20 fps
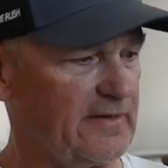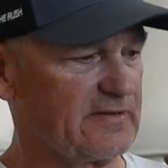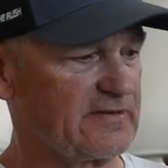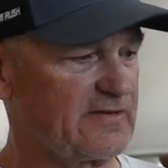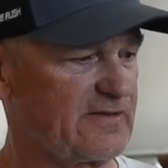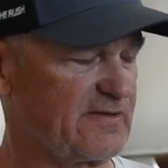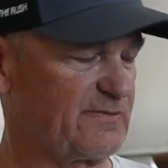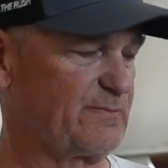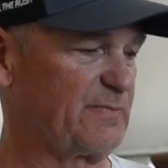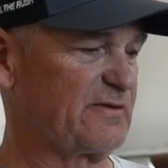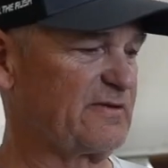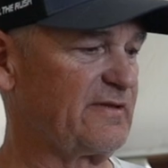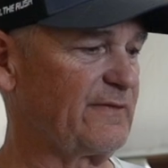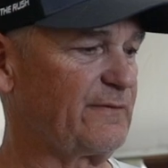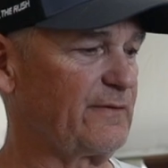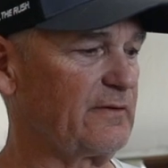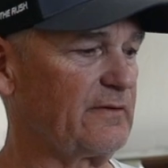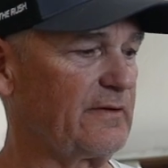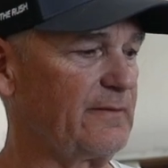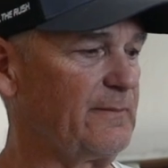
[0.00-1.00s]
is
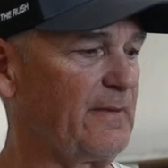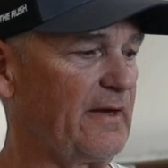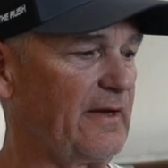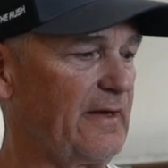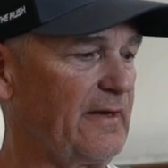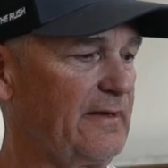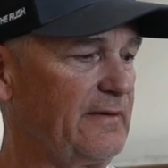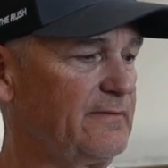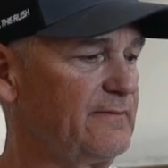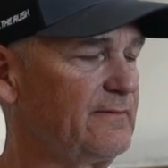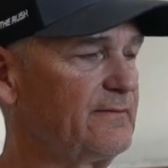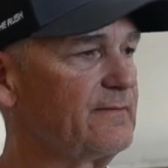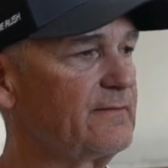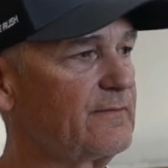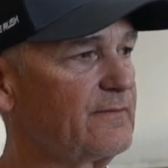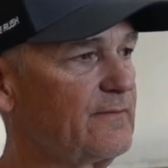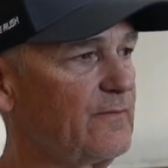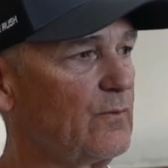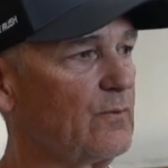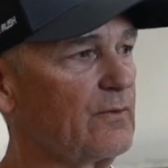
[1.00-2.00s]
specifically made
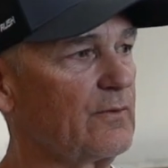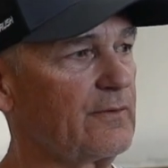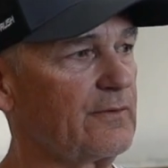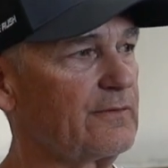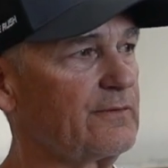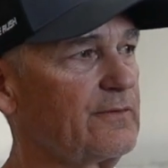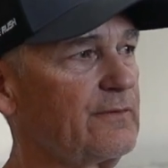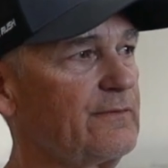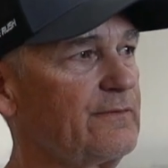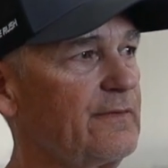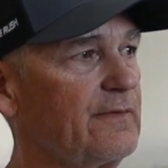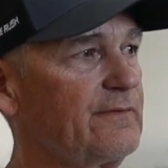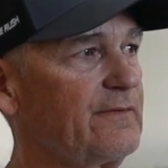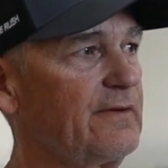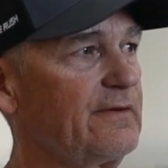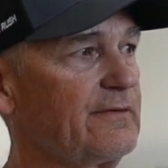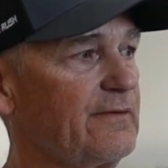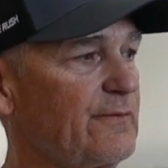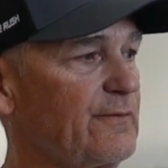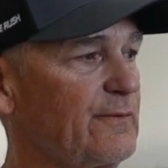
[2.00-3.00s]
for the
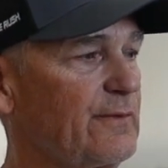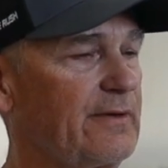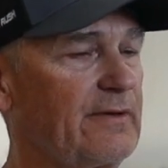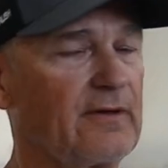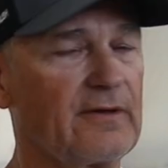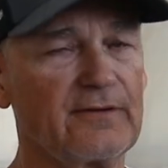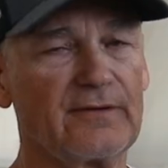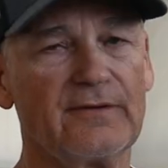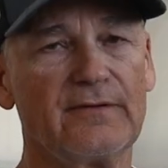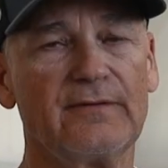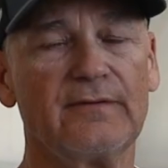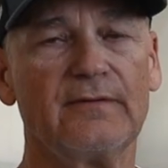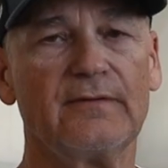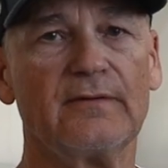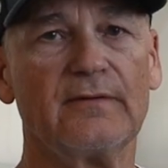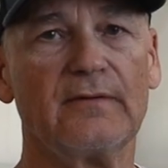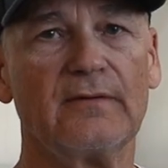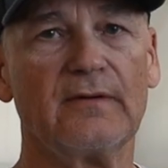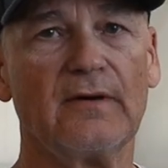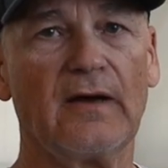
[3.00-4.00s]
250 and the 300
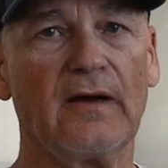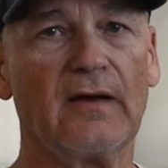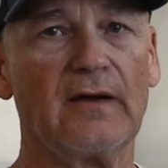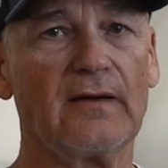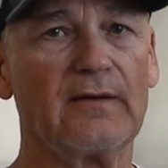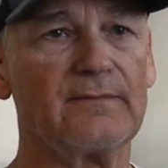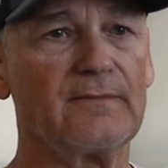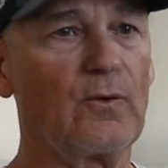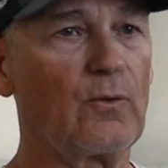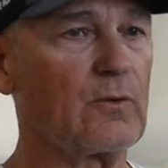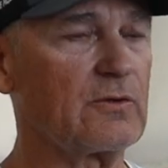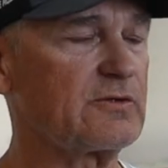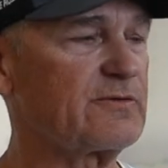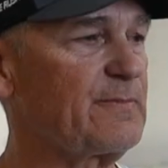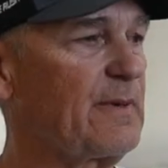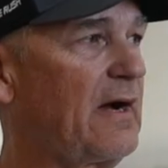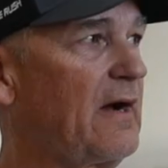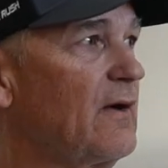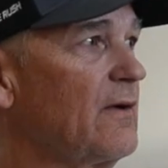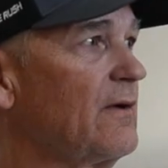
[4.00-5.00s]

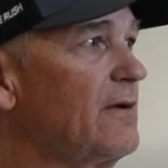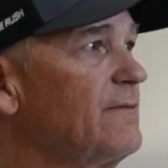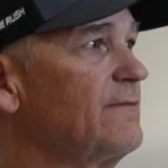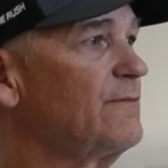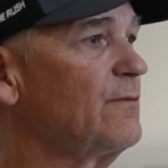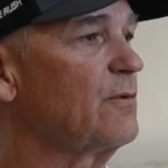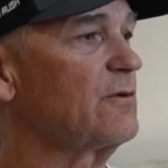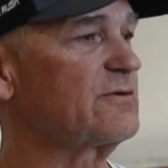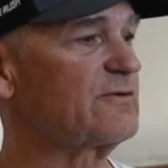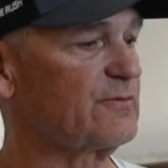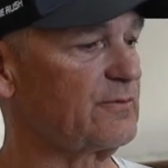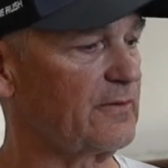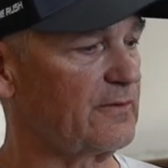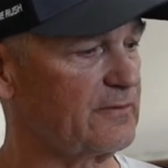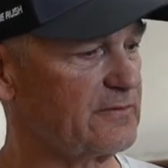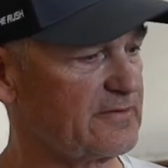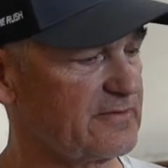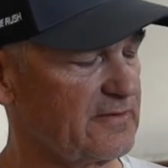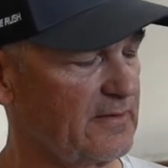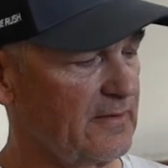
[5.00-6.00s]
horsepower
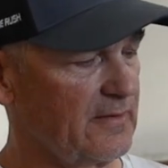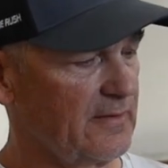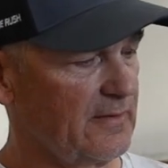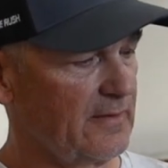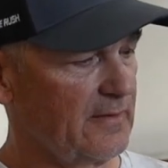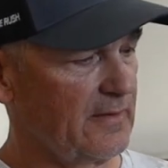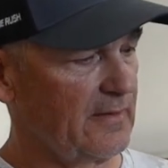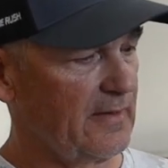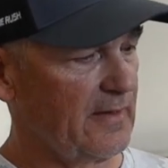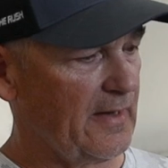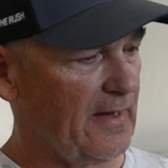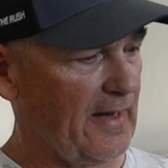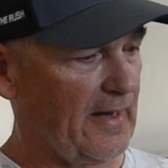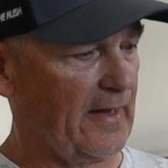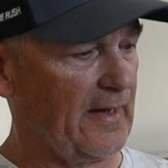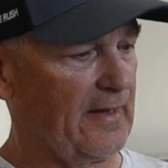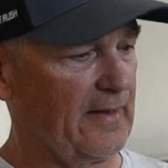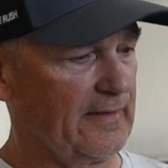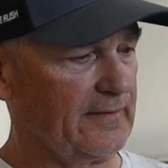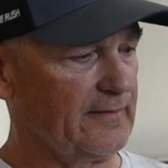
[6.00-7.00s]
4-strokes,
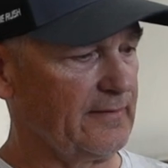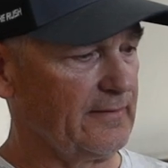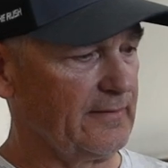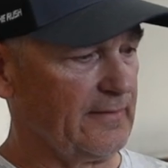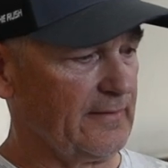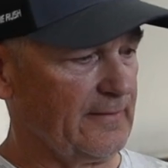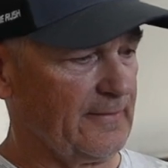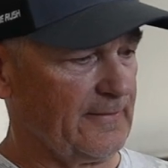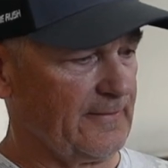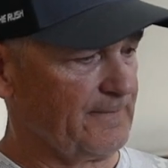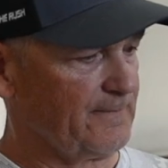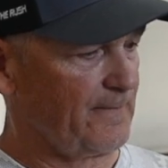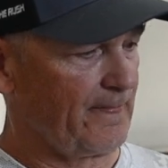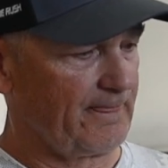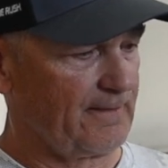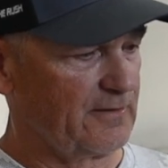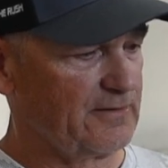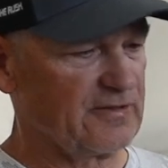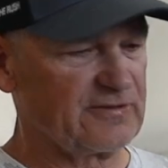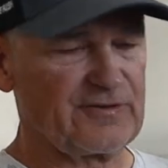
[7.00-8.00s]
and
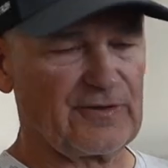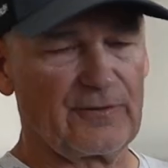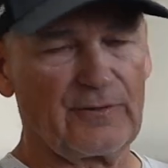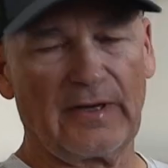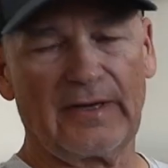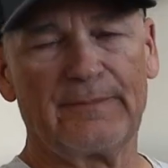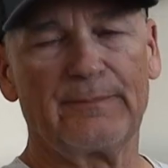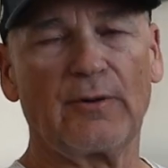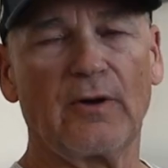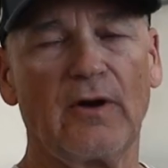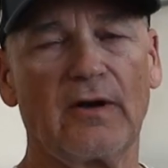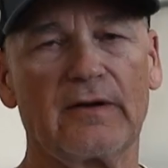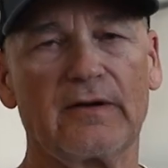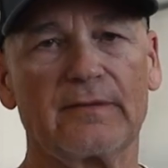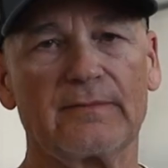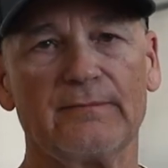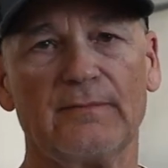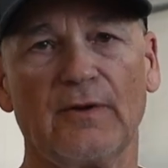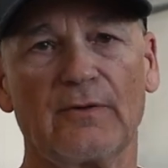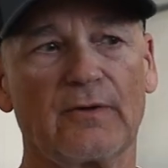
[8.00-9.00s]
just a great
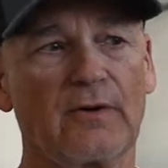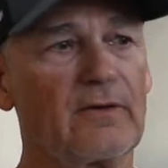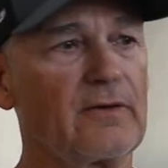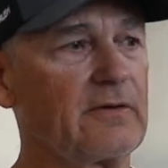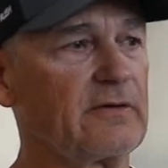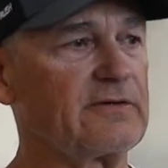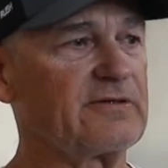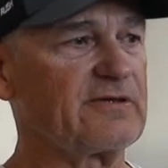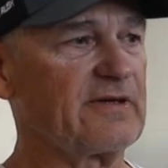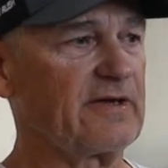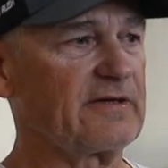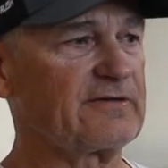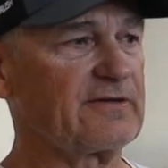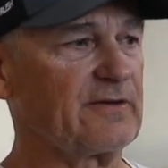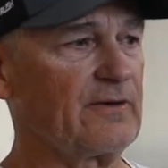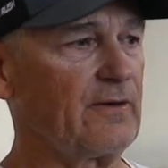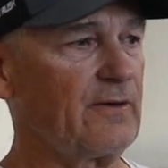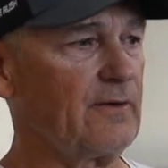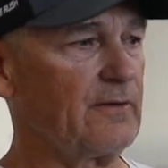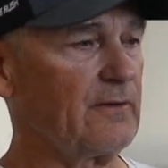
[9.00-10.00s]
product. Motor hardly shakes
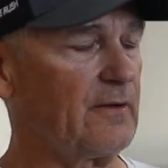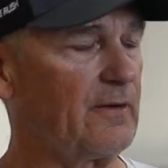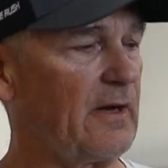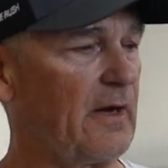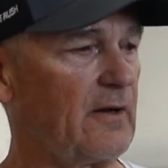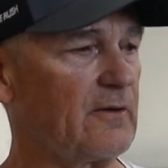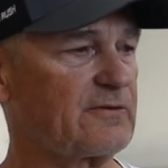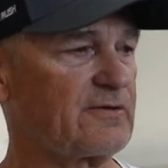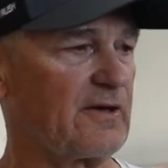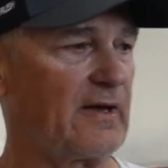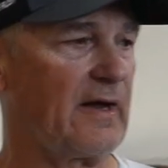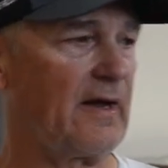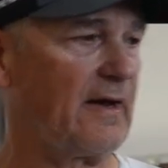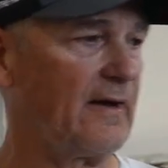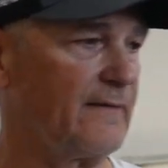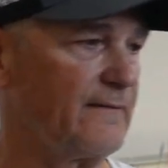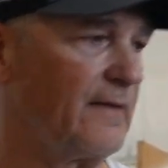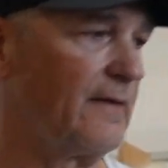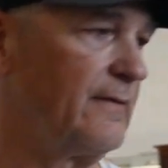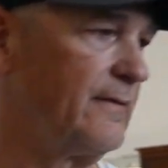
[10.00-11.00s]
at all. I also
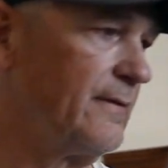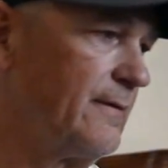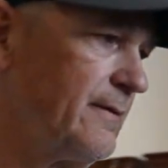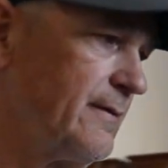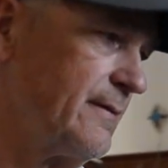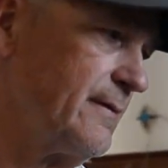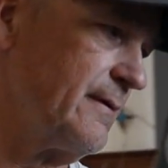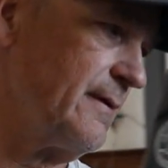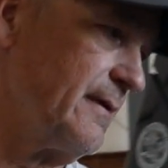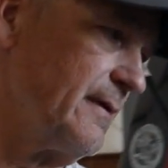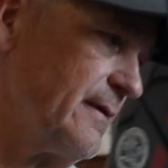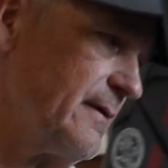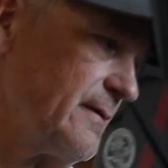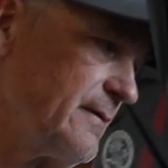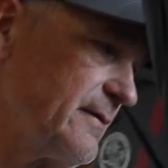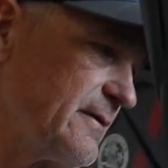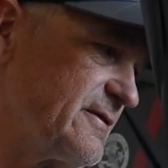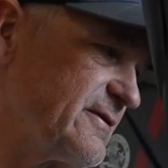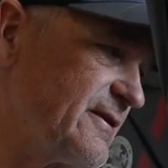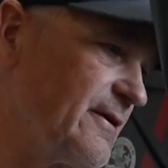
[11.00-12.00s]
have
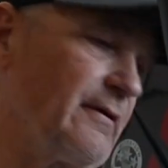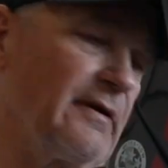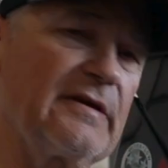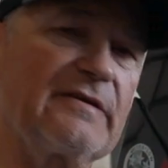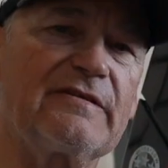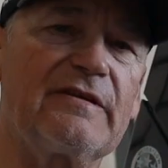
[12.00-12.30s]
the steering